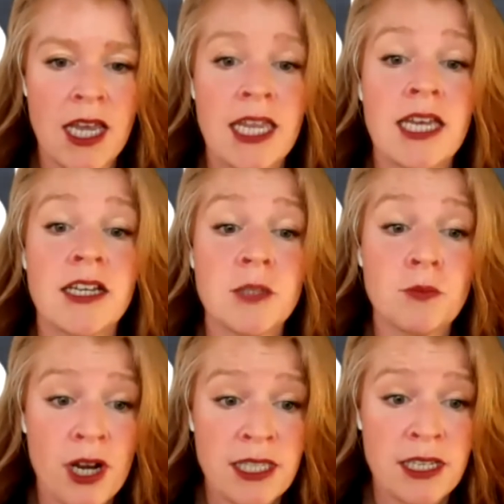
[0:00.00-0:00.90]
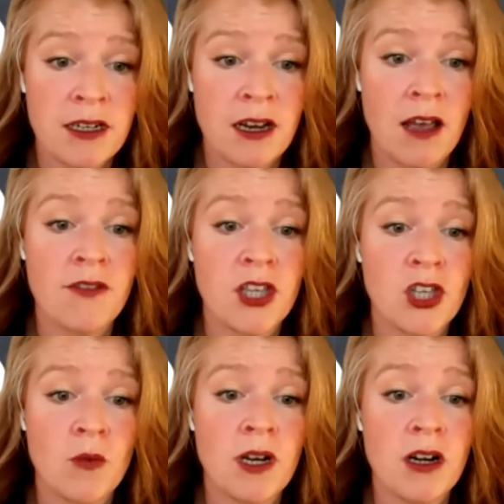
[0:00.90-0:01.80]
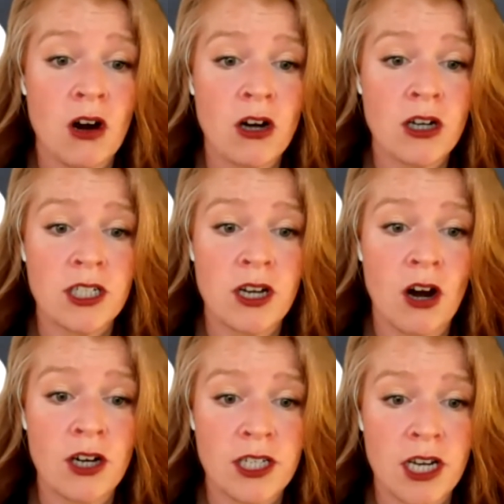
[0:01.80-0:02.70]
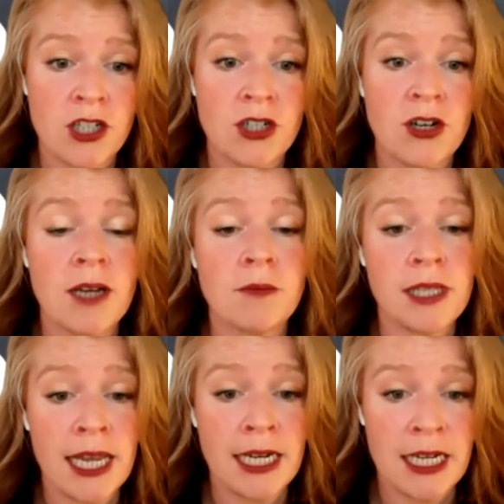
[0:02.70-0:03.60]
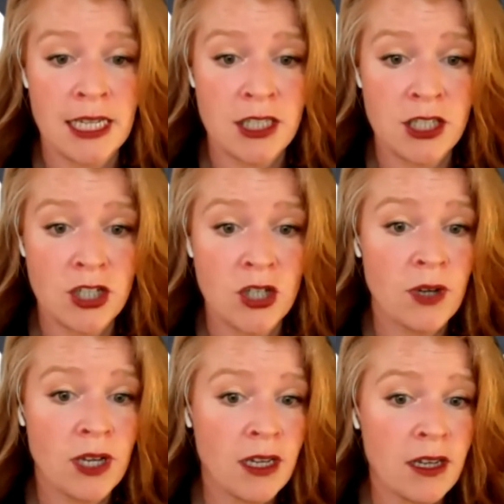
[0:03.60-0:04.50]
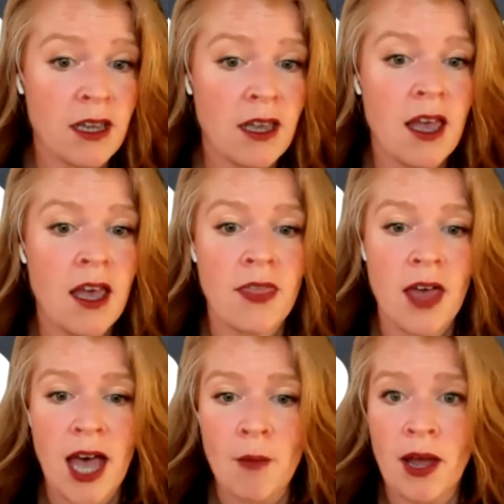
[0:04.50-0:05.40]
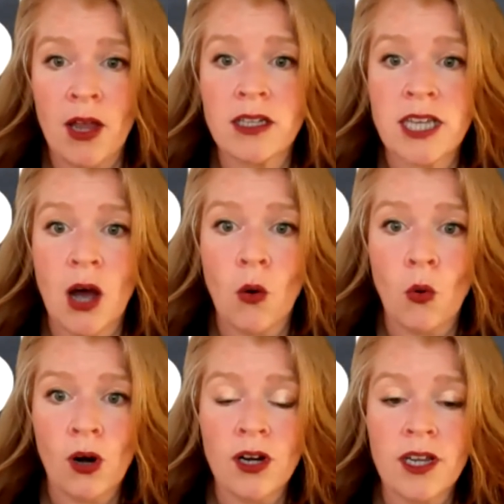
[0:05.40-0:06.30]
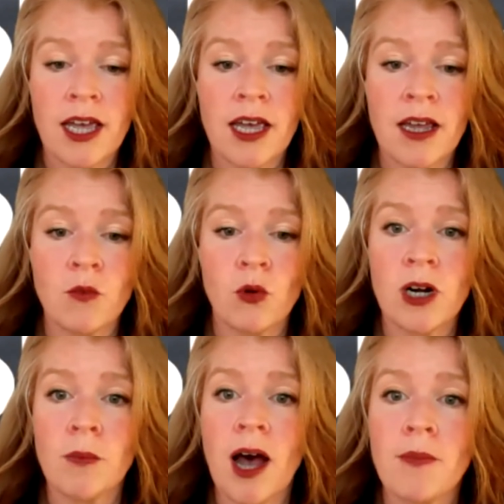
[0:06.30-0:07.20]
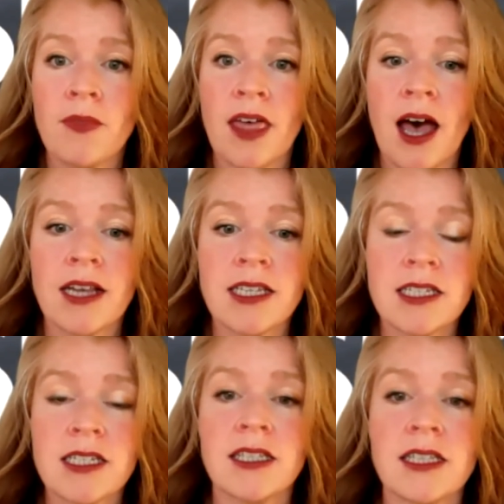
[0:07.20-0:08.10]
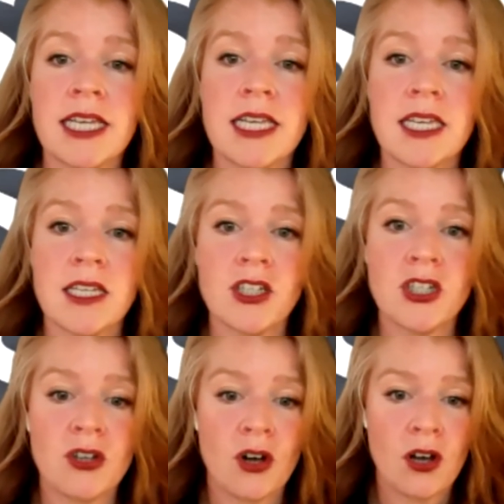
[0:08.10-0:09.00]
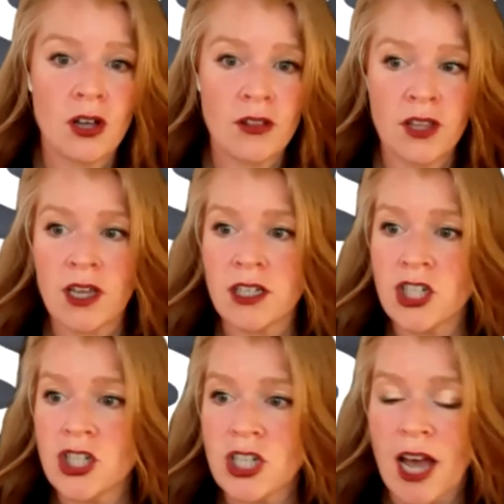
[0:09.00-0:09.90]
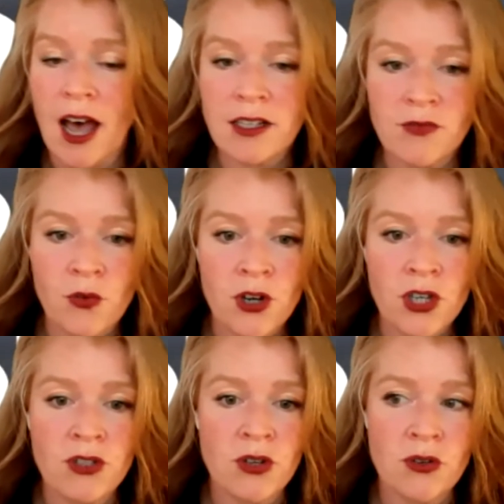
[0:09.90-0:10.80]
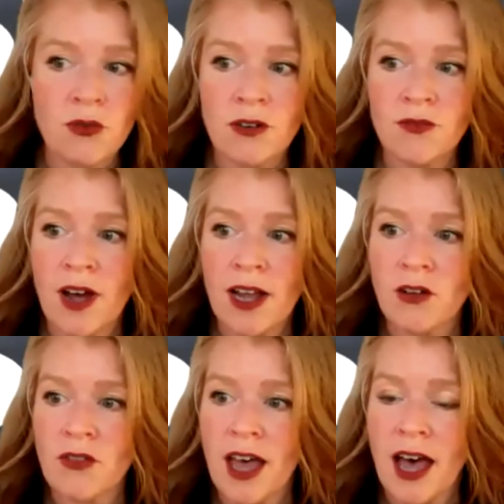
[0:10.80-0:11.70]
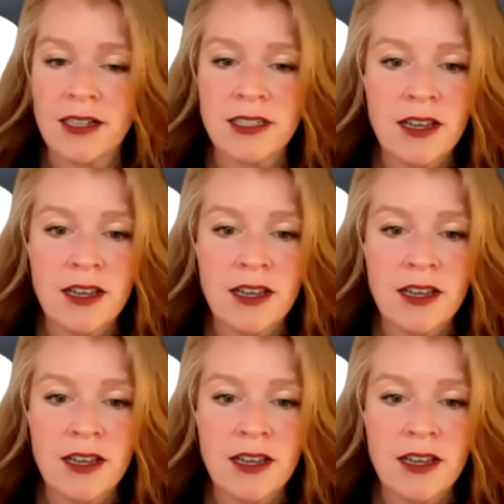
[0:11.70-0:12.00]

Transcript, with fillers: Ann is president of the Human and Architecture and Planning Institute, Inc., theHapi.org, and we're going to pop that link into the, the chat for you so you can follow that